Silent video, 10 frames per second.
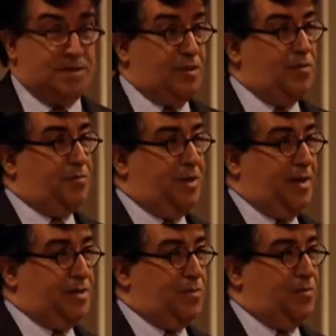was a good
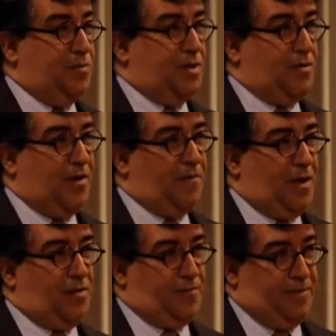place to put our
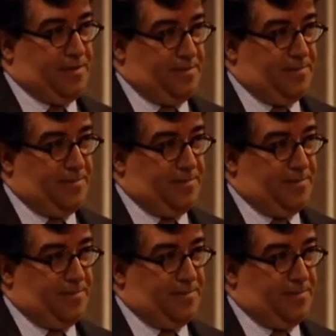outfit.